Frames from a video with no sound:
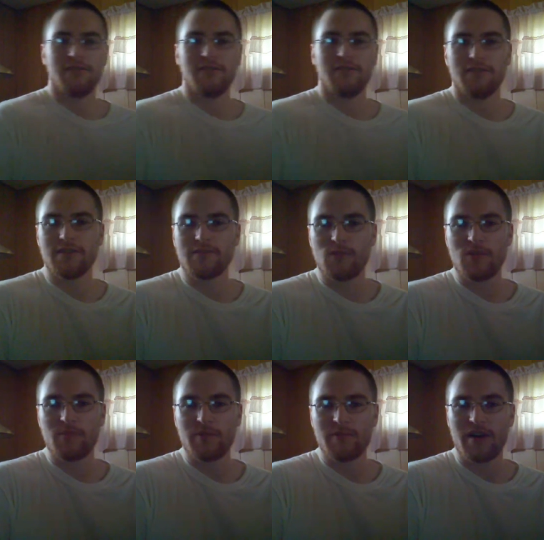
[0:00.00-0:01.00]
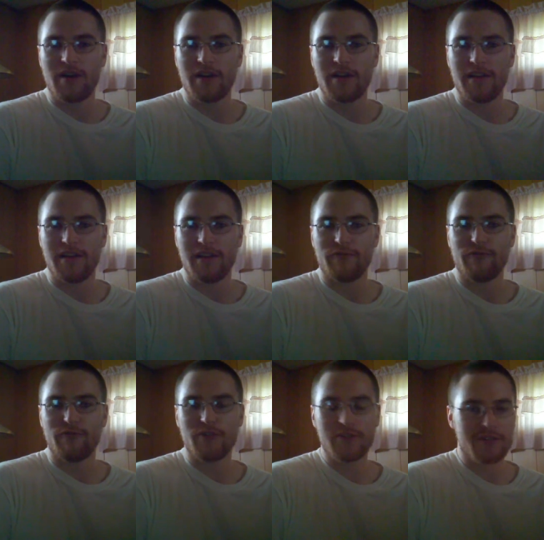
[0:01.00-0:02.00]
this will be my
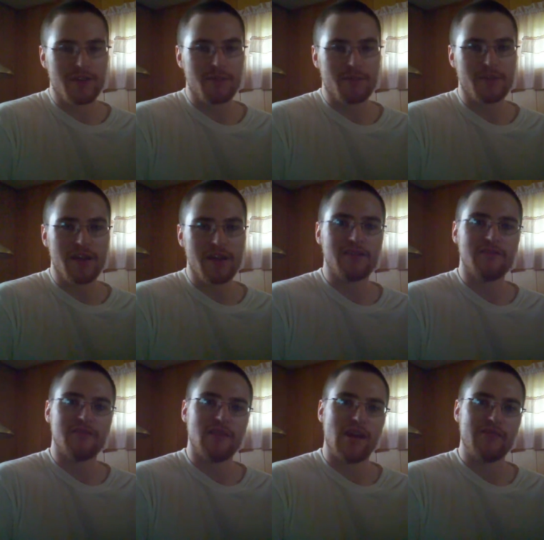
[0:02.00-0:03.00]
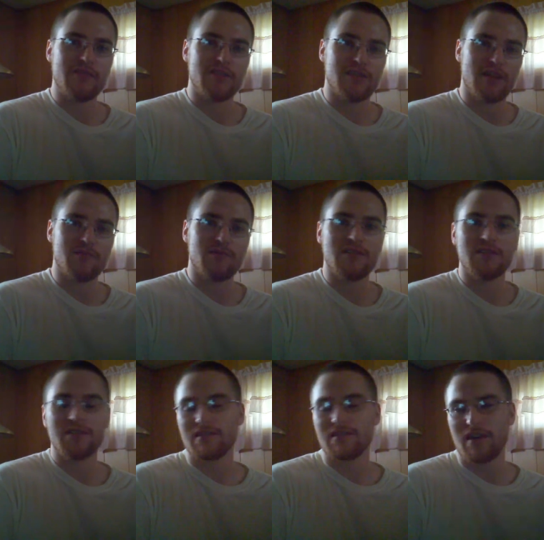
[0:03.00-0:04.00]
first update. I haven't done
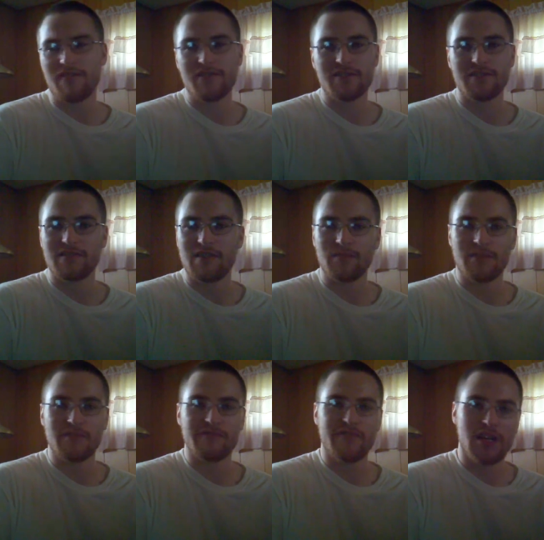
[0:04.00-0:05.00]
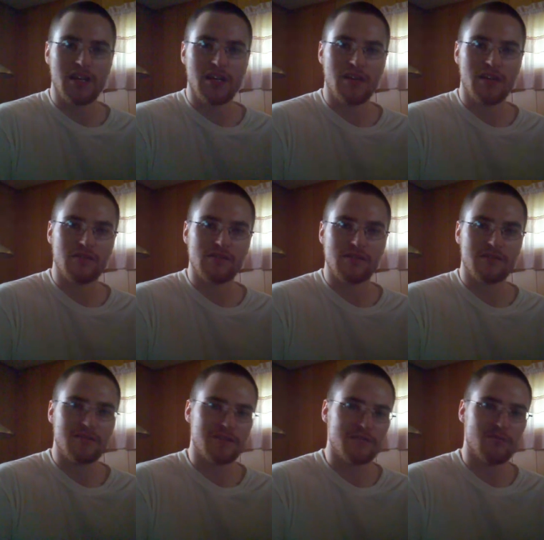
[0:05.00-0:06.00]
one, 7-something videos.
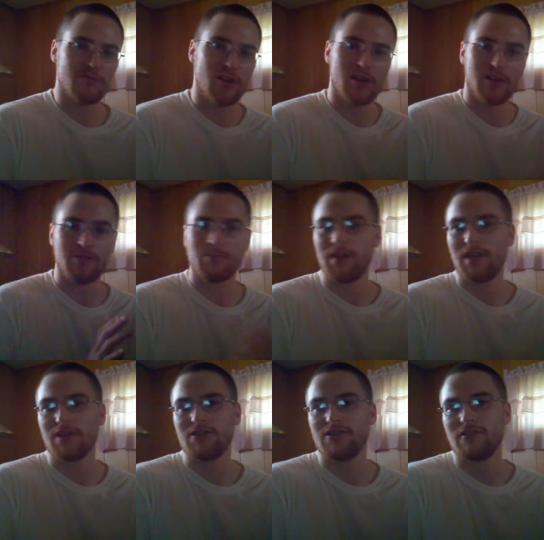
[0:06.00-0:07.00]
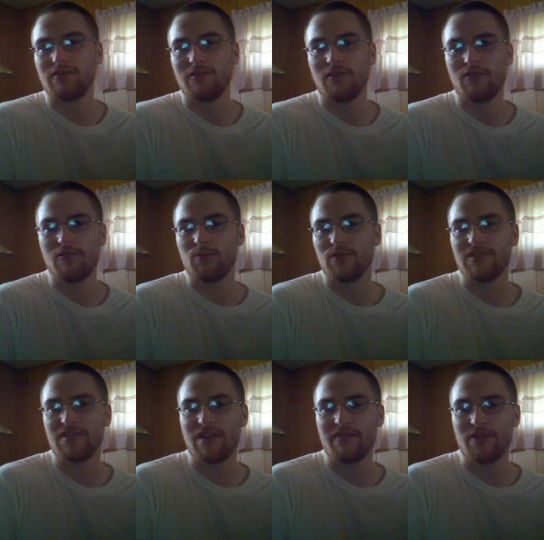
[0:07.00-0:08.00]
This is a mark of the batch that'll go up with
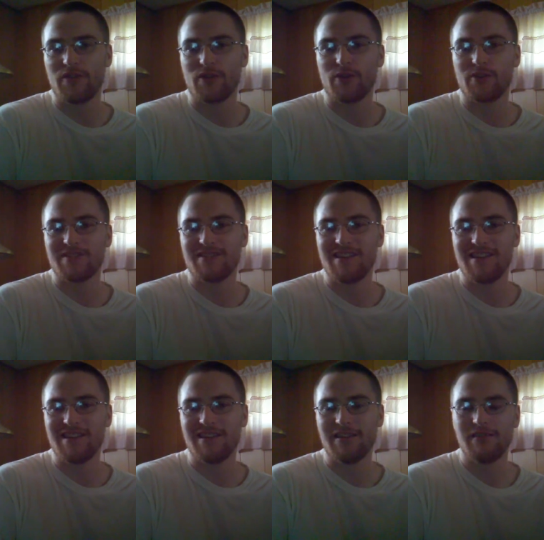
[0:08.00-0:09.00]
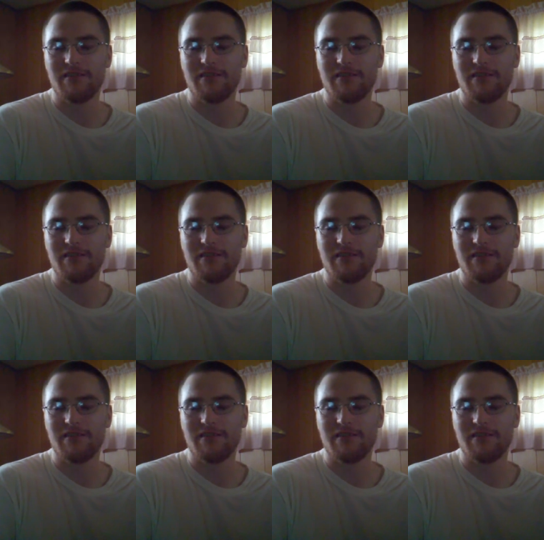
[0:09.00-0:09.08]
713.